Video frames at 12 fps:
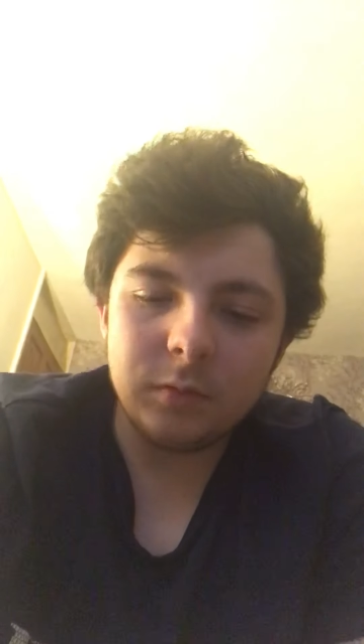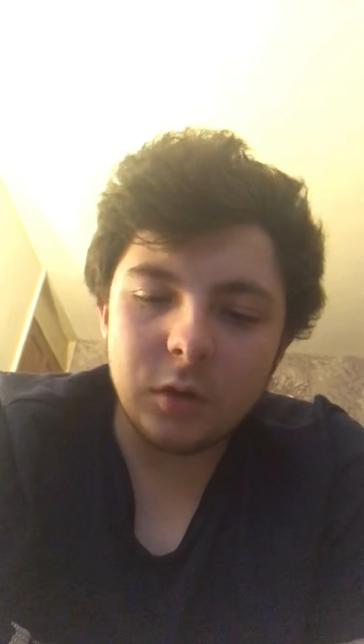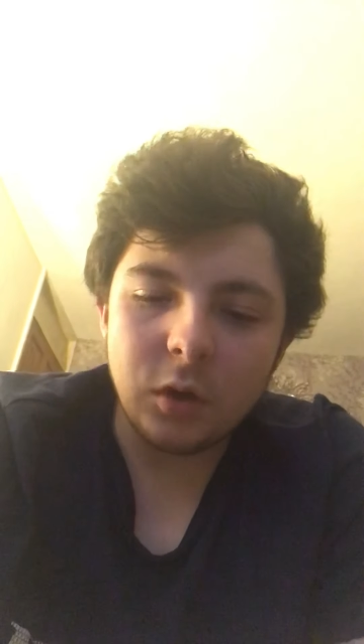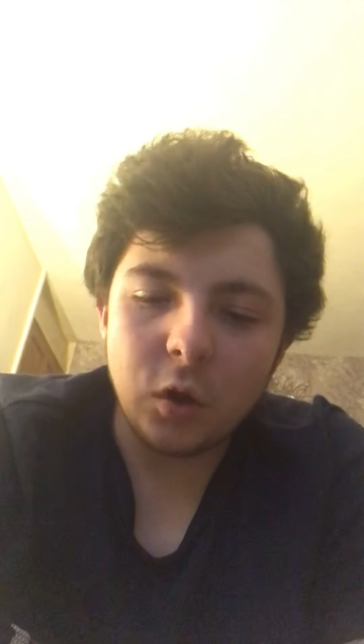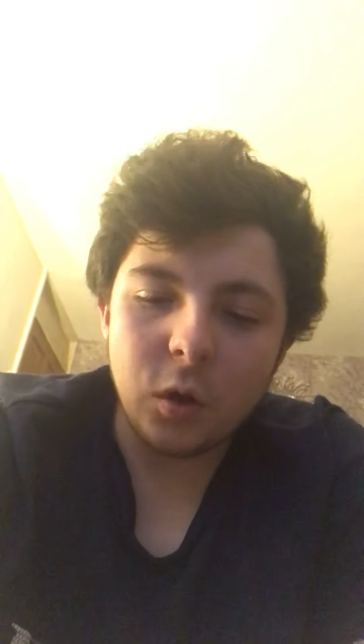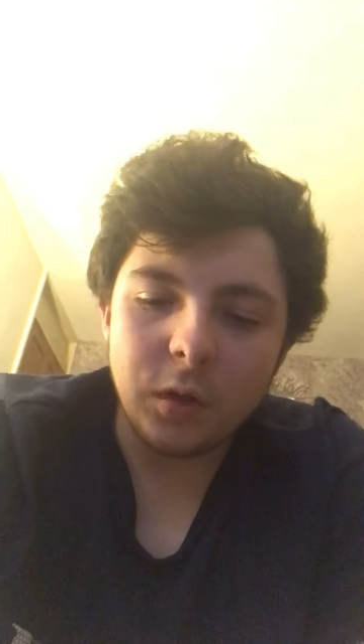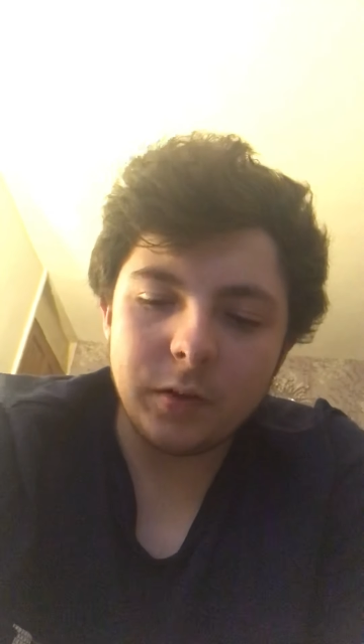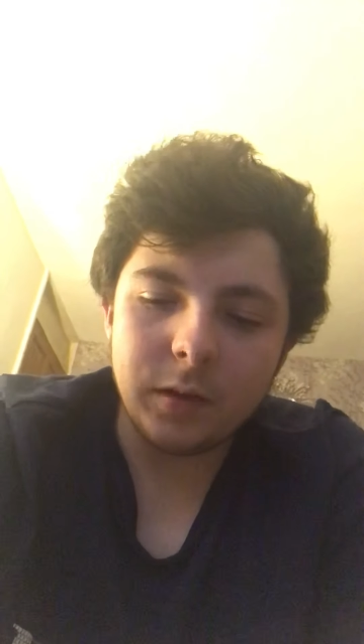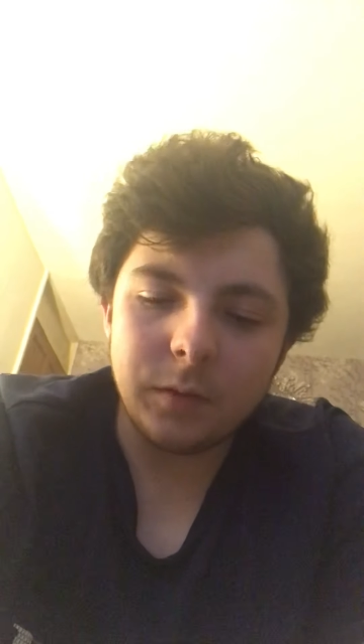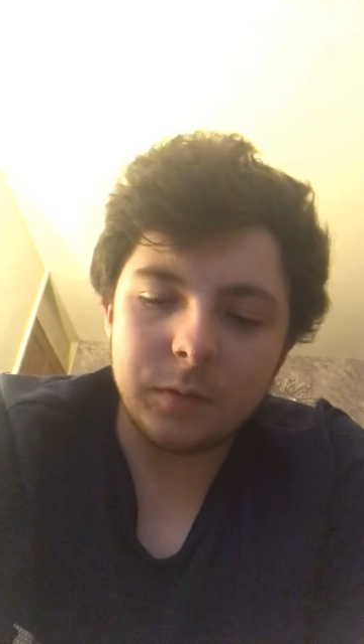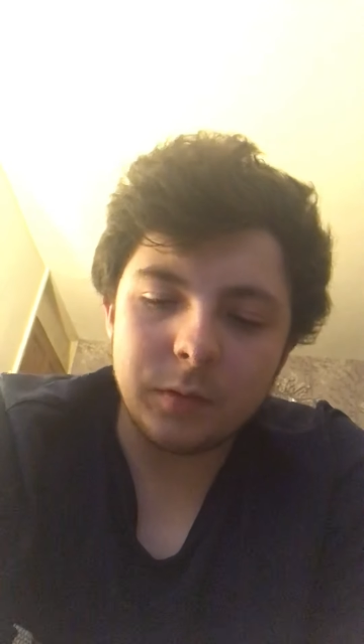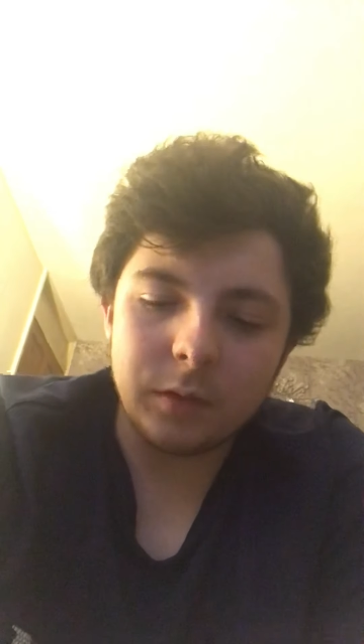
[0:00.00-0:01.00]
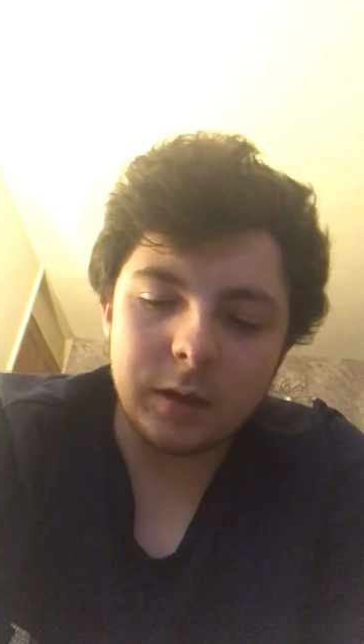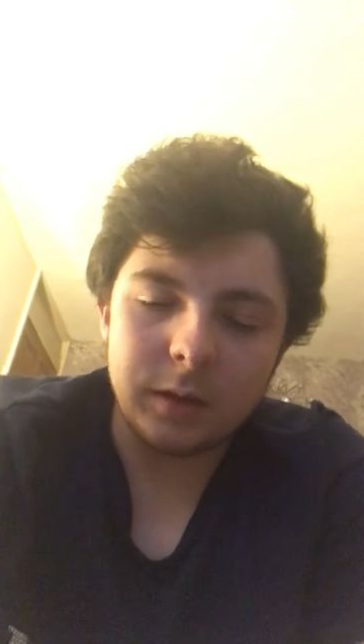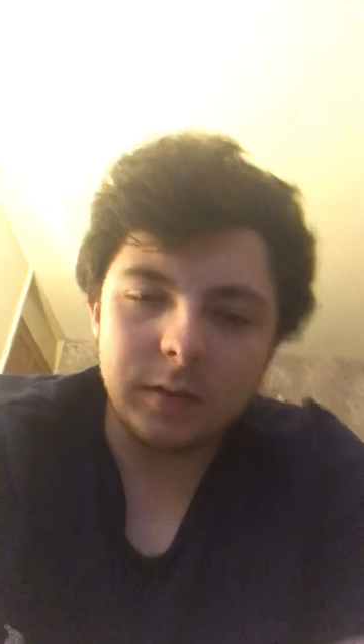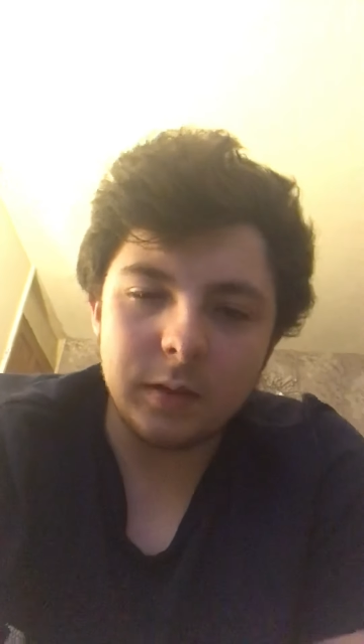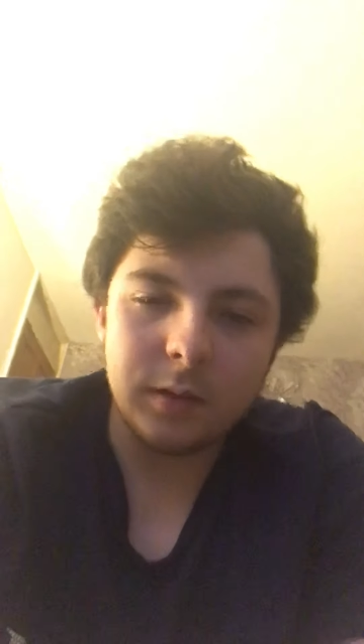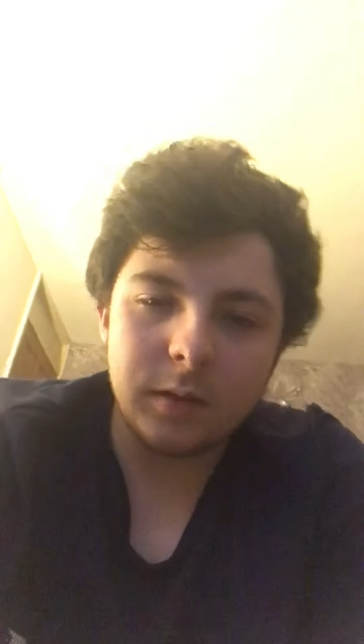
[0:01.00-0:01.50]
hurt themselves or
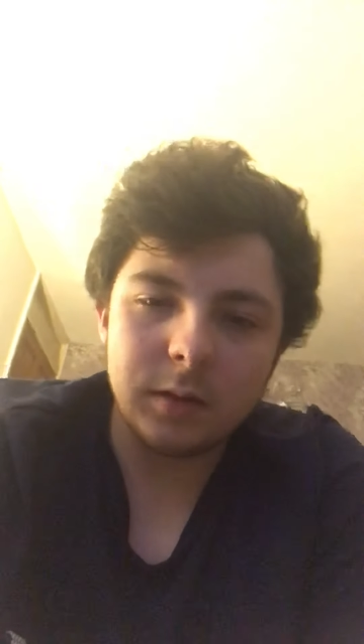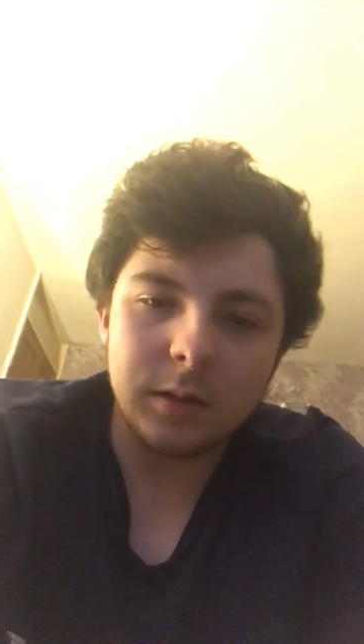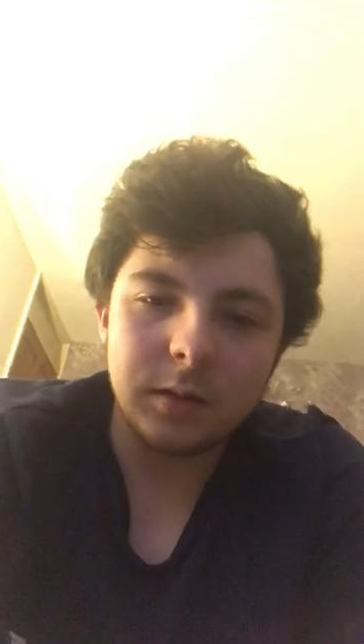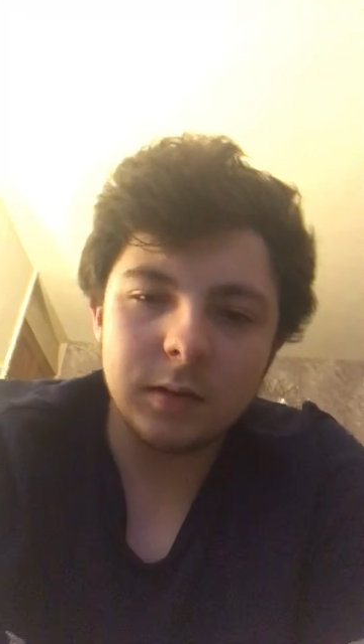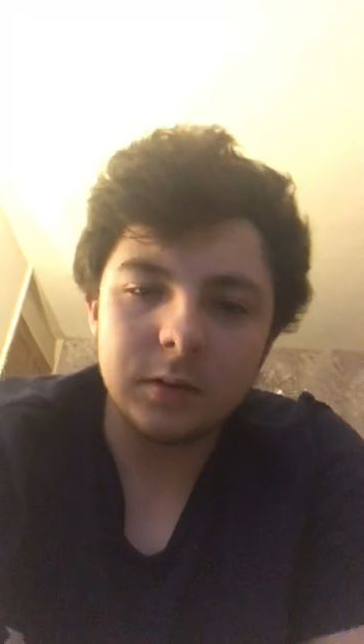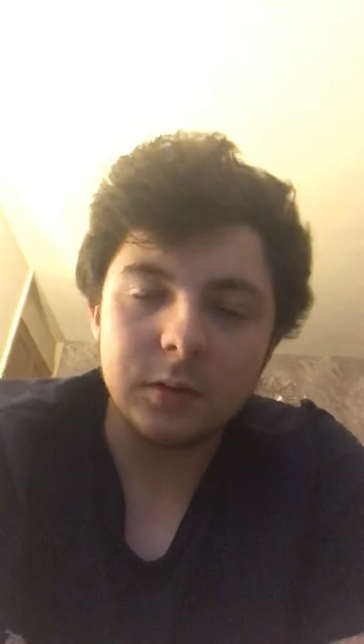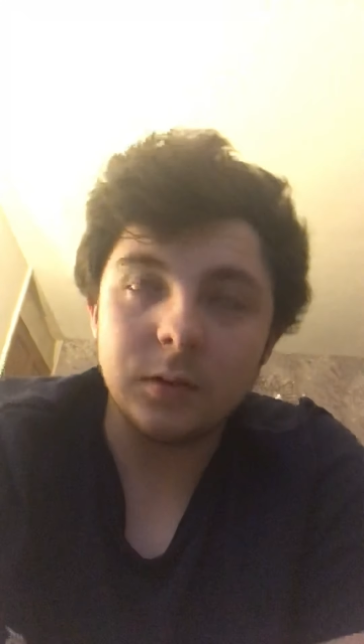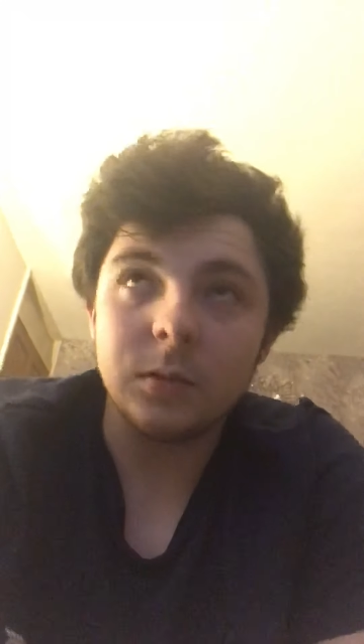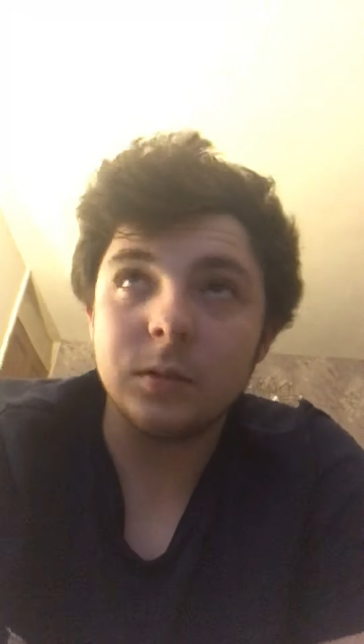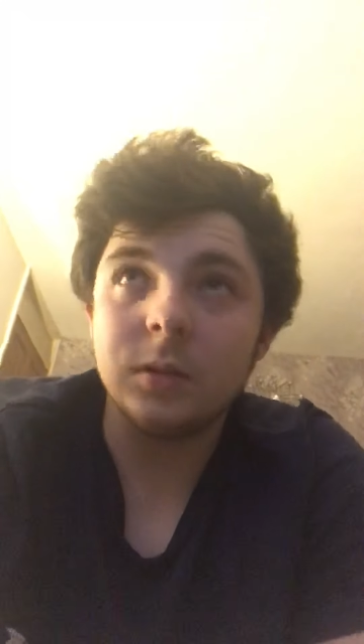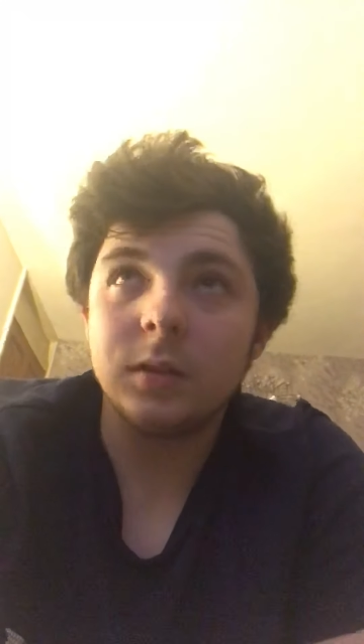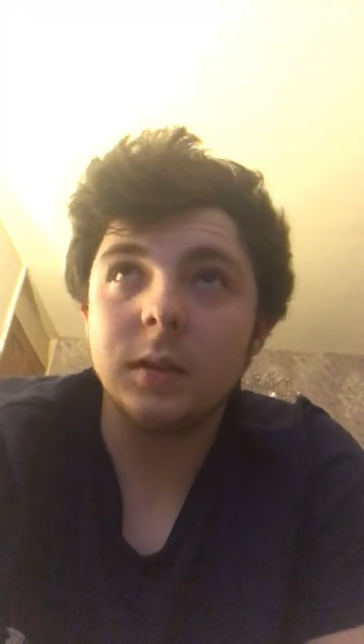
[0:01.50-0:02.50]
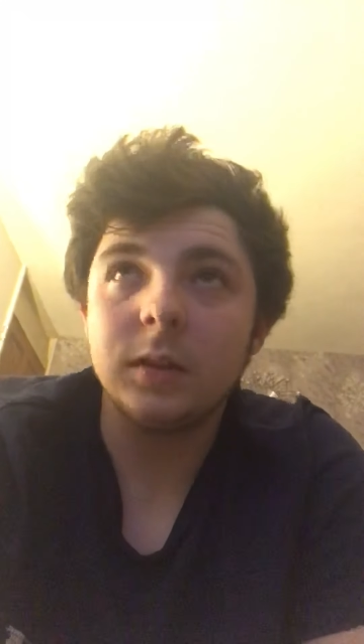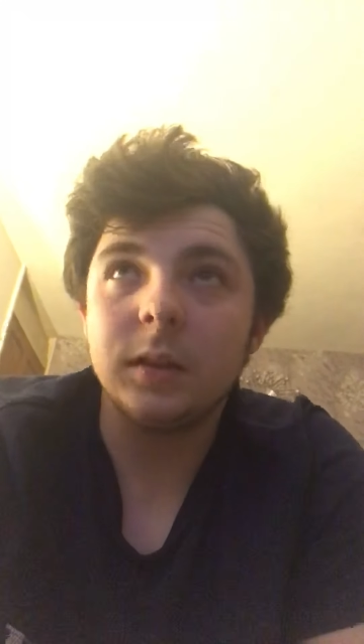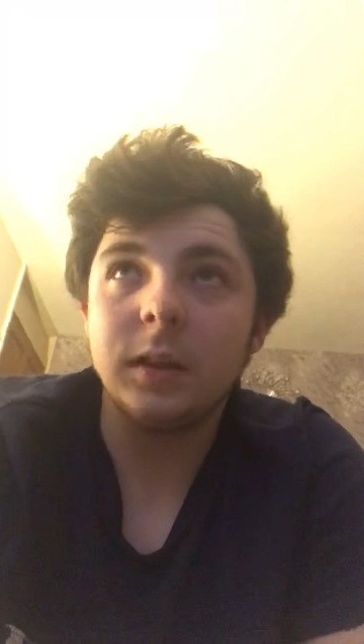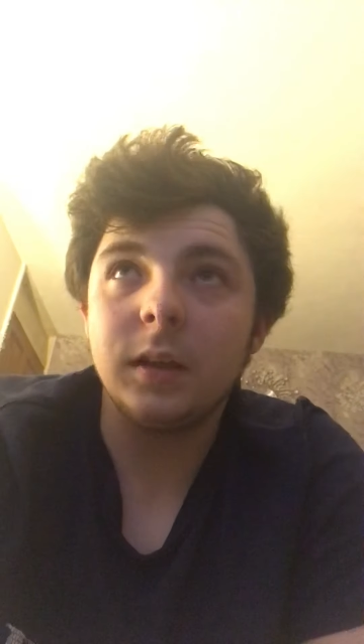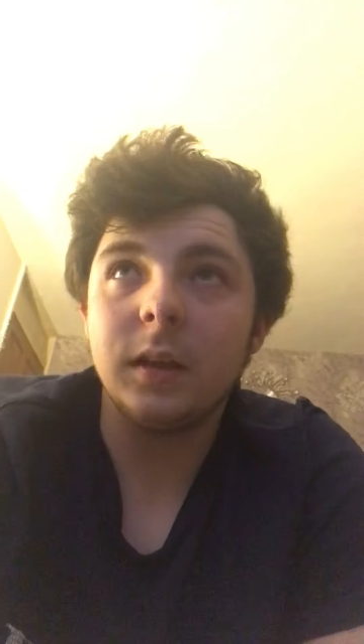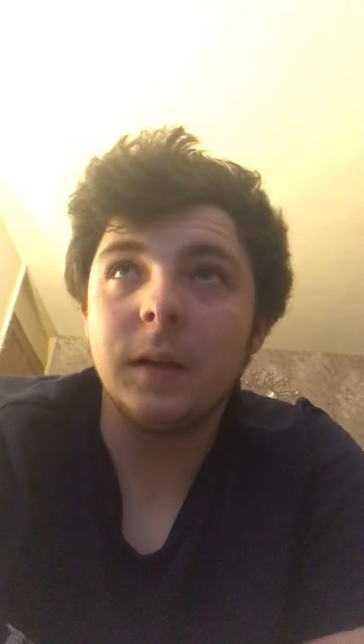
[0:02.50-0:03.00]
anything. So
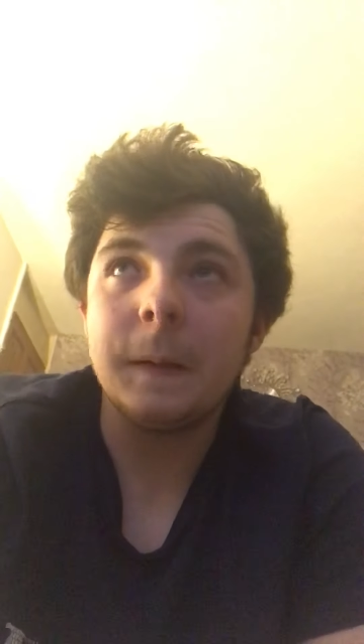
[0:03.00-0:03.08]
yeah.